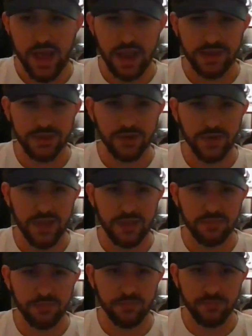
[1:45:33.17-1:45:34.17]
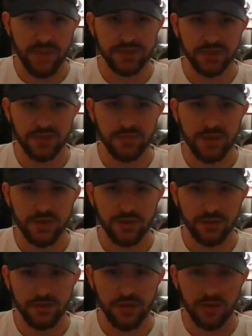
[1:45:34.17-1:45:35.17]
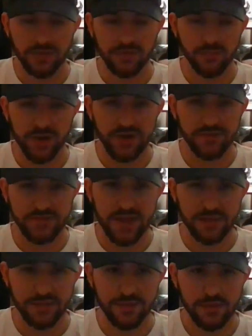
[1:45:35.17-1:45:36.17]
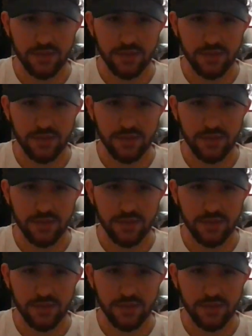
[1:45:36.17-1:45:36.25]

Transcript: and him basically being on the brink of death.